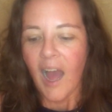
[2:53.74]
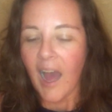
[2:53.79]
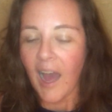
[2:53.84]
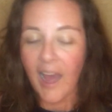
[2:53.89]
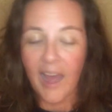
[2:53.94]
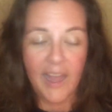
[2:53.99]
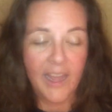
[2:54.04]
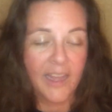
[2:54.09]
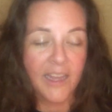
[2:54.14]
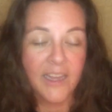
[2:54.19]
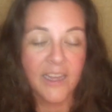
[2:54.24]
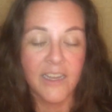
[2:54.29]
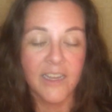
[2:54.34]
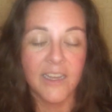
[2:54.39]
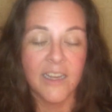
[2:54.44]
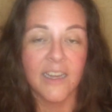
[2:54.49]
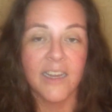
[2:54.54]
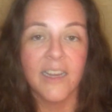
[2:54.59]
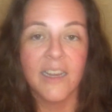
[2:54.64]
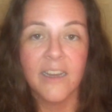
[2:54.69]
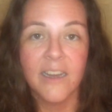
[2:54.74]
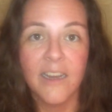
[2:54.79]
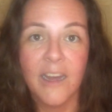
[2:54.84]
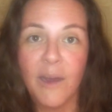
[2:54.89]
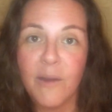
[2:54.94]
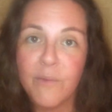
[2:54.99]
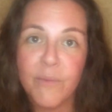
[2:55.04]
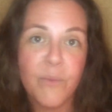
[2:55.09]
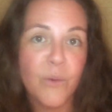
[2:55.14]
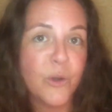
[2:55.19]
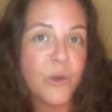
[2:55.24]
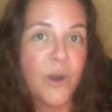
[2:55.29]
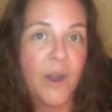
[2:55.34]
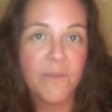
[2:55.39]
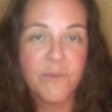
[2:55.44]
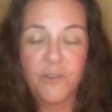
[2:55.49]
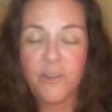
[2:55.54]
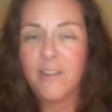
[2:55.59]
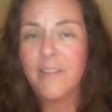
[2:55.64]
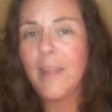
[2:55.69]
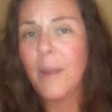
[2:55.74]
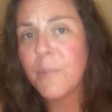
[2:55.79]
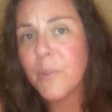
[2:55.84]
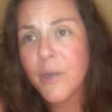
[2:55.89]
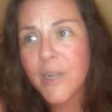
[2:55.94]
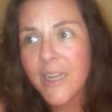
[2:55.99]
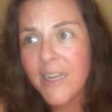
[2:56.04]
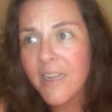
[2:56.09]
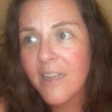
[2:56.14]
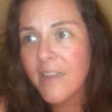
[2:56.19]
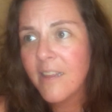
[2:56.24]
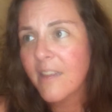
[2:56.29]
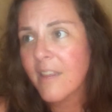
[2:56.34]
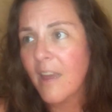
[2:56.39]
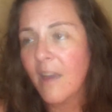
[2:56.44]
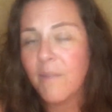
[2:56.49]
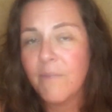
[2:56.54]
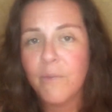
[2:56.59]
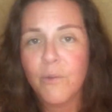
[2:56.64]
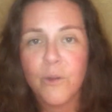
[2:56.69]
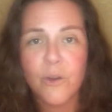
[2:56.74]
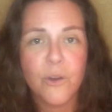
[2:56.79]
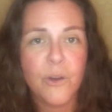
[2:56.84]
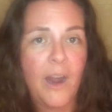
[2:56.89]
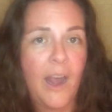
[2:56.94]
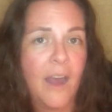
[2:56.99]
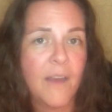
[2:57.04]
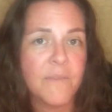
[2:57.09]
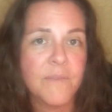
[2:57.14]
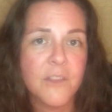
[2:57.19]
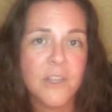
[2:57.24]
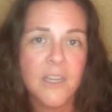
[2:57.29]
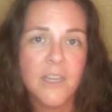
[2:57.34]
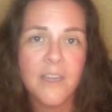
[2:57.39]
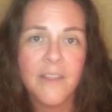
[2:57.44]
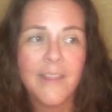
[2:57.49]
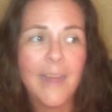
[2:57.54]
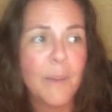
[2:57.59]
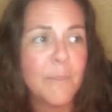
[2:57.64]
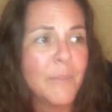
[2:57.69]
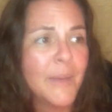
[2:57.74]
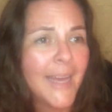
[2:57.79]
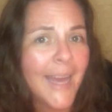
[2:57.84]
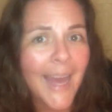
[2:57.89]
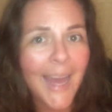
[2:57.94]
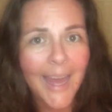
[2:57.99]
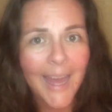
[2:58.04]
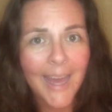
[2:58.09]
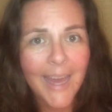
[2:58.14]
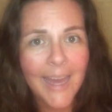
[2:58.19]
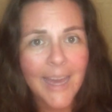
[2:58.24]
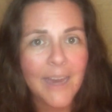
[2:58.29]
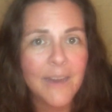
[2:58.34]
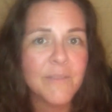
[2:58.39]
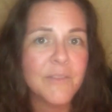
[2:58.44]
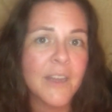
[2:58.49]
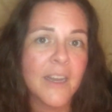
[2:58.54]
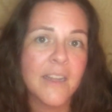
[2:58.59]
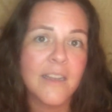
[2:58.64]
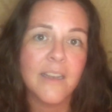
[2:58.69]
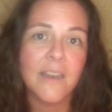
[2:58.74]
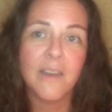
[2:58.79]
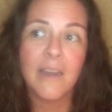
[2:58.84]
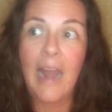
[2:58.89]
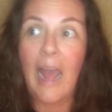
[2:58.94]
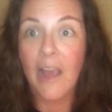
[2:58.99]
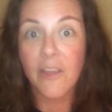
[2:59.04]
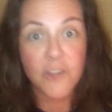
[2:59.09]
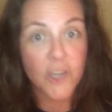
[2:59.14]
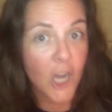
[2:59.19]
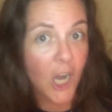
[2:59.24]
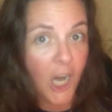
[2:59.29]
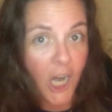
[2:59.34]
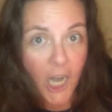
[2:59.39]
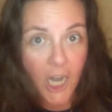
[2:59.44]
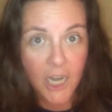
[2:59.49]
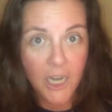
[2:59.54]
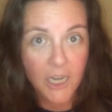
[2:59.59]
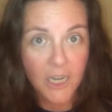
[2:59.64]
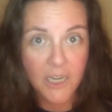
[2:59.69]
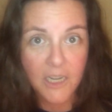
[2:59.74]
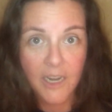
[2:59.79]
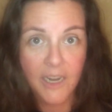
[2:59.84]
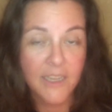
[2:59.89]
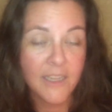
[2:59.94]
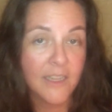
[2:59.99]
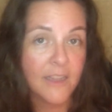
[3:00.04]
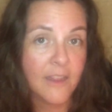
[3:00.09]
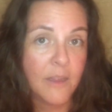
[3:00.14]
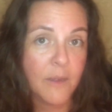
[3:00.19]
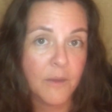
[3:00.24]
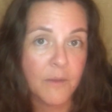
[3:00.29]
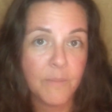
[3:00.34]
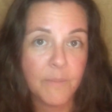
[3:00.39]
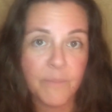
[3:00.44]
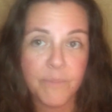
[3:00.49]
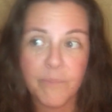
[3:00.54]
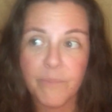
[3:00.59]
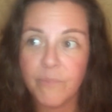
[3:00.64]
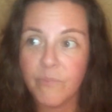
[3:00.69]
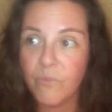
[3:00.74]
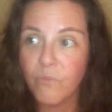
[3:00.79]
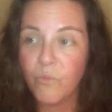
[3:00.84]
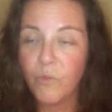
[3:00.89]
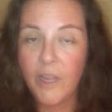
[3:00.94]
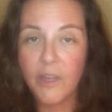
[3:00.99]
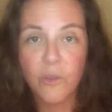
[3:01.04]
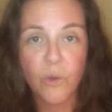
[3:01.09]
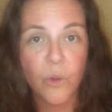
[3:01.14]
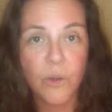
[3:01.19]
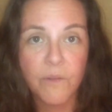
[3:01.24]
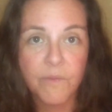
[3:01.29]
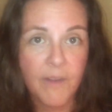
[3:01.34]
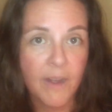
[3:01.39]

I have photographed celebrities. I photographed the NBA. I've done NASCAR. I did the Daytona